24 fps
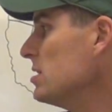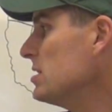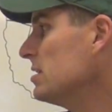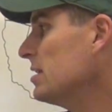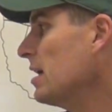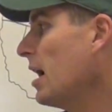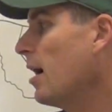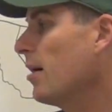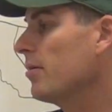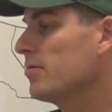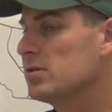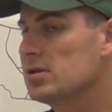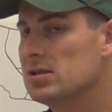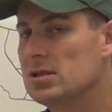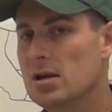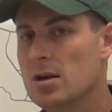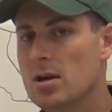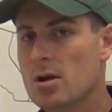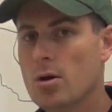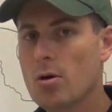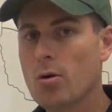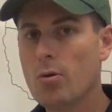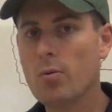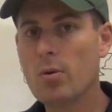Souths.
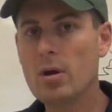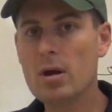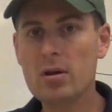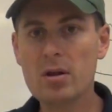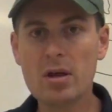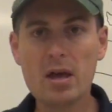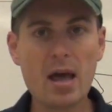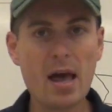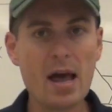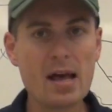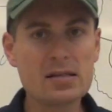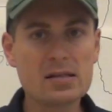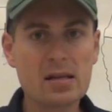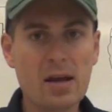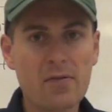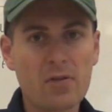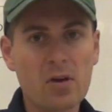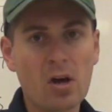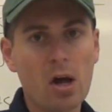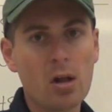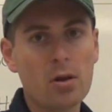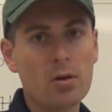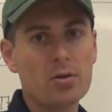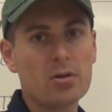Really, as I've
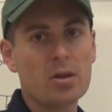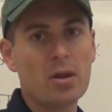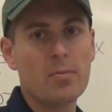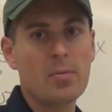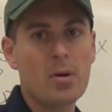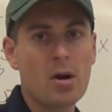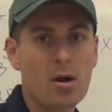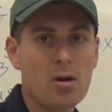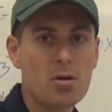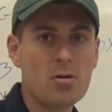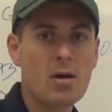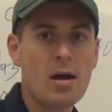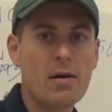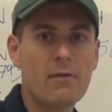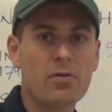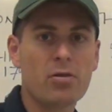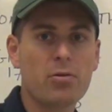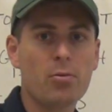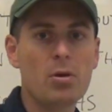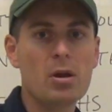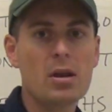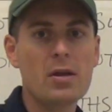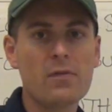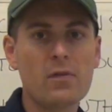colored them here, you have
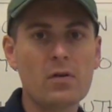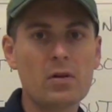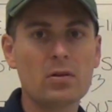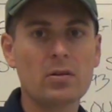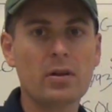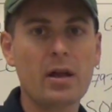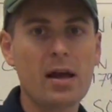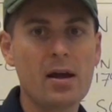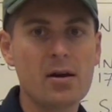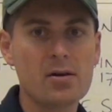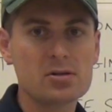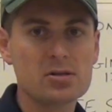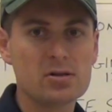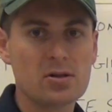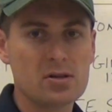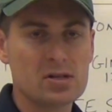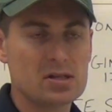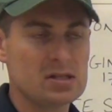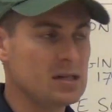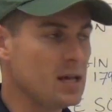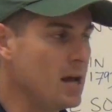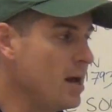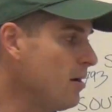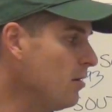three different layers of the
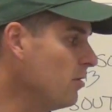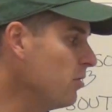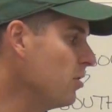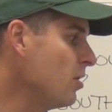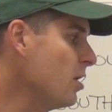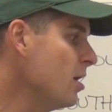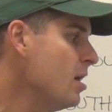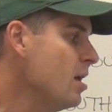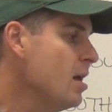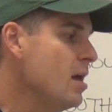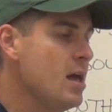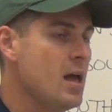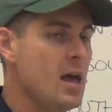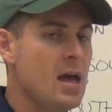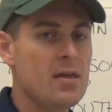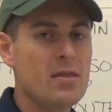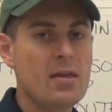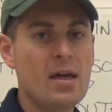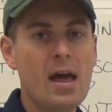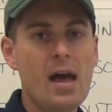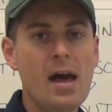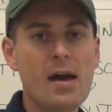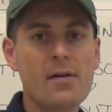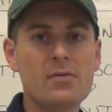South, and
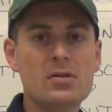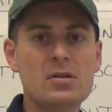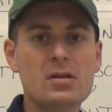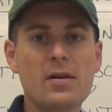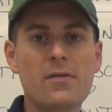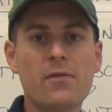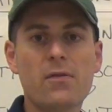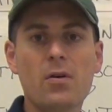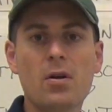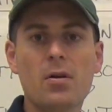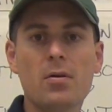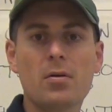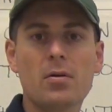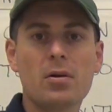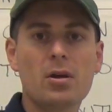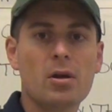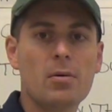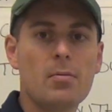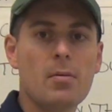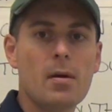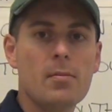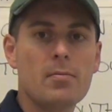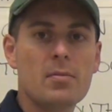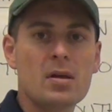they have a different
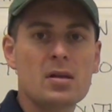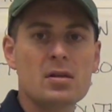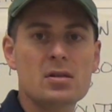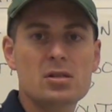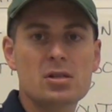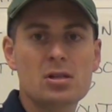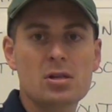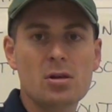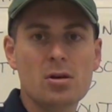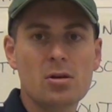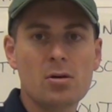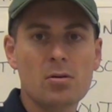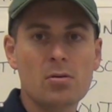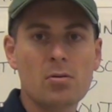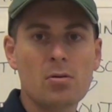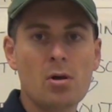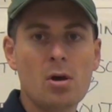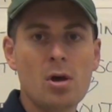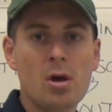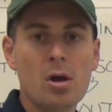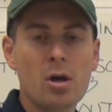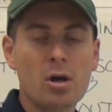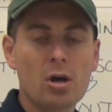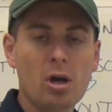commitment
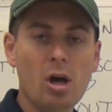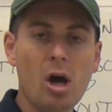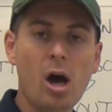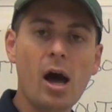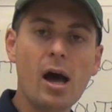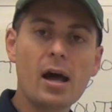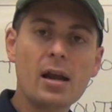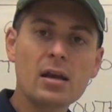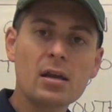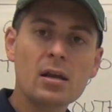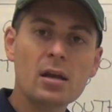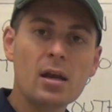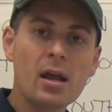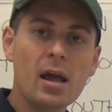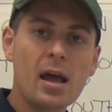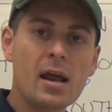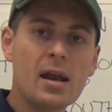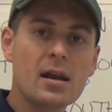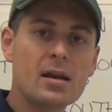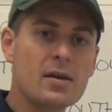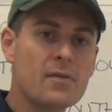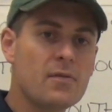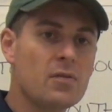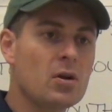to cotton and
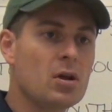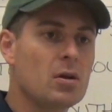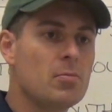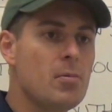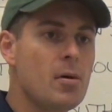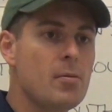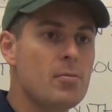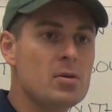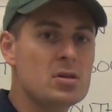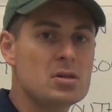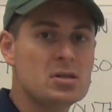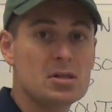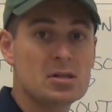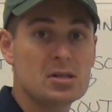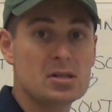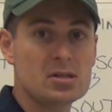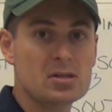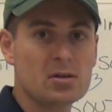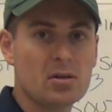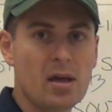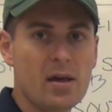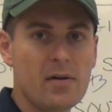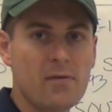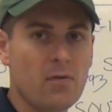a different commitment to
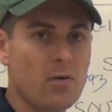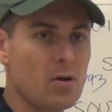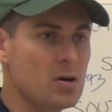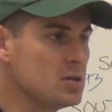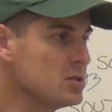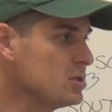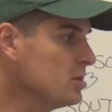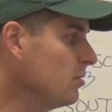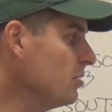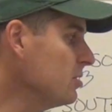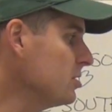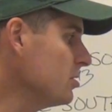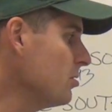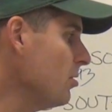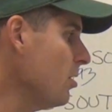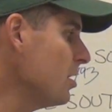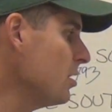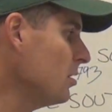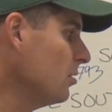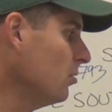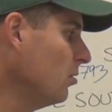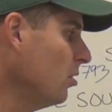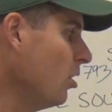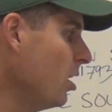slavery. So let's go
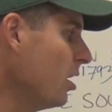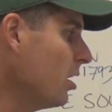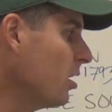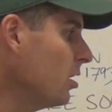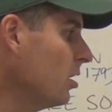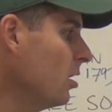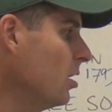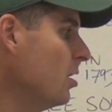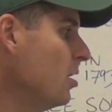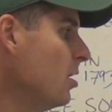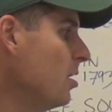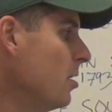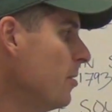ahead and look.